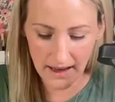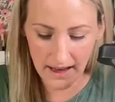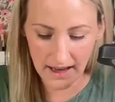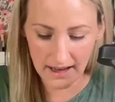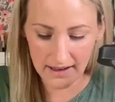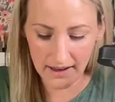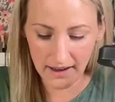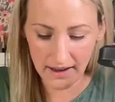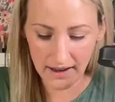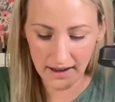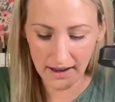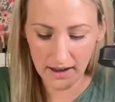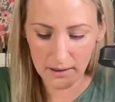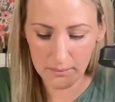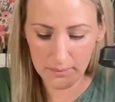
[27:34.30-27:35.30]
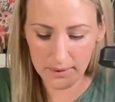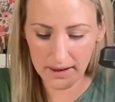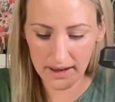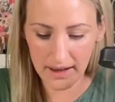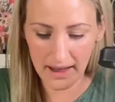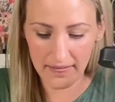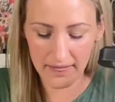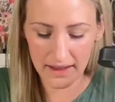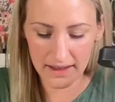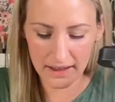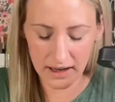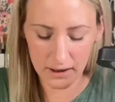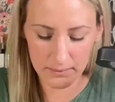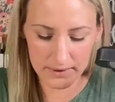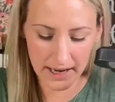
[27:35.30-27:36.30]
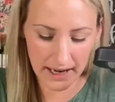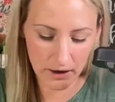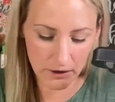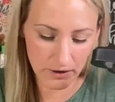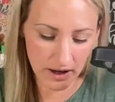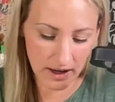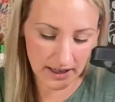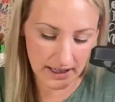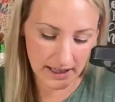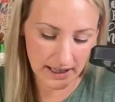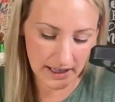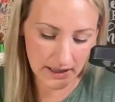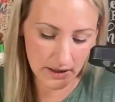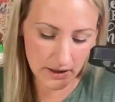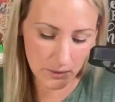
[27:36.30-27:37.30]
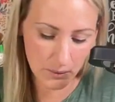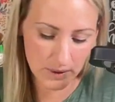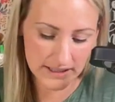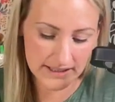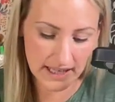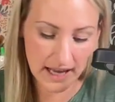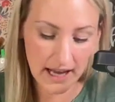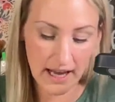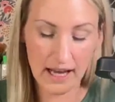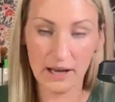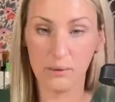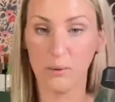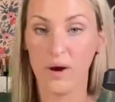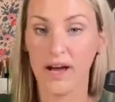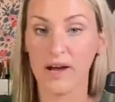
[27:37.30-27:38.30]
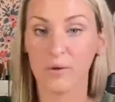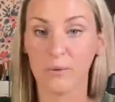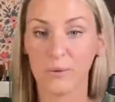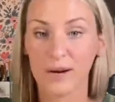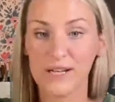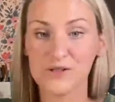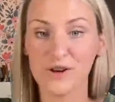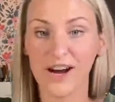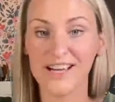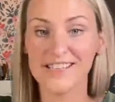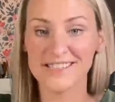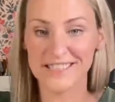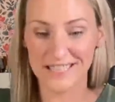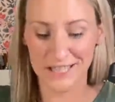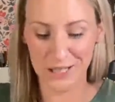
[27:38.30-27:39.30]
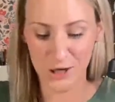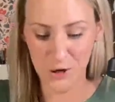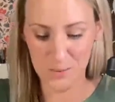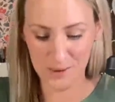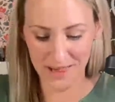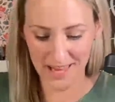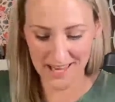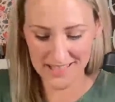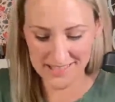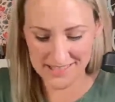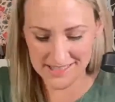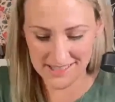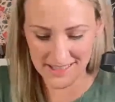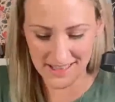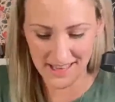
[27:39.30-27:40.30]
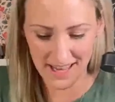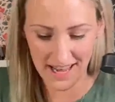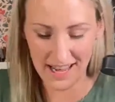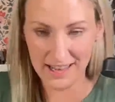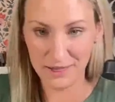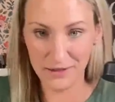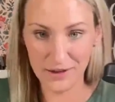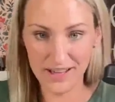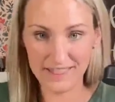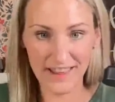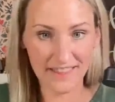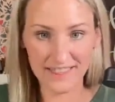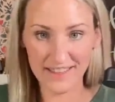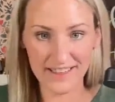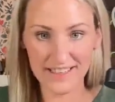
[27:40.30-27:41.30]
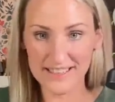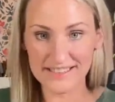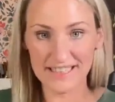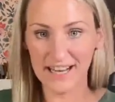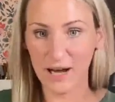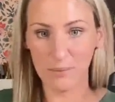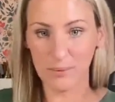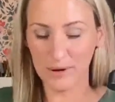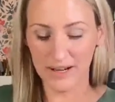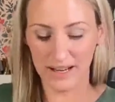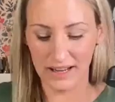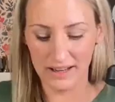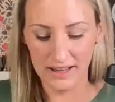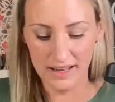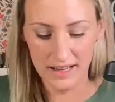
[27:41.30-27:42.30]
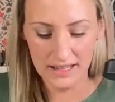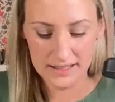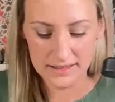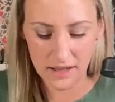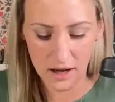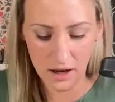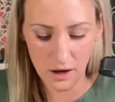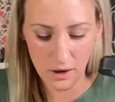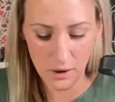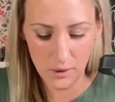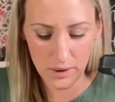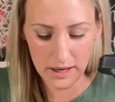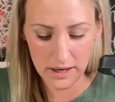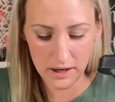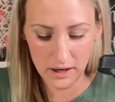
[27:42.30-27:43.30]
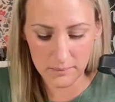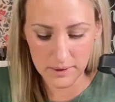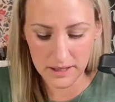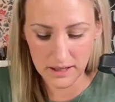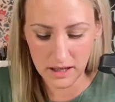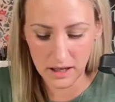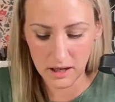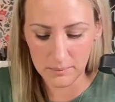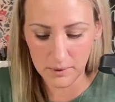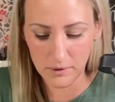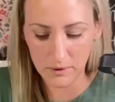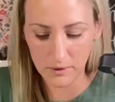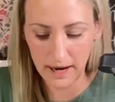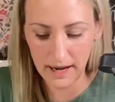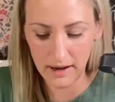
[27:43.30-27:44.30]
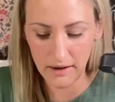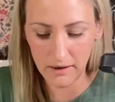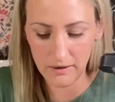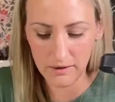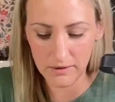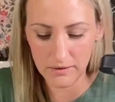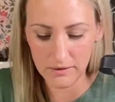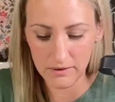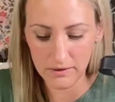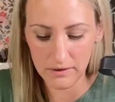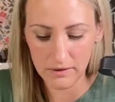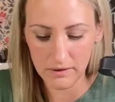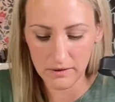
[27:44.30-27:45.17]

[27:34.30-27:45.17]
and up and then come down again. We say what? Retrace in a new place. And look at that thickness and how pretty. So here I'm going to come around.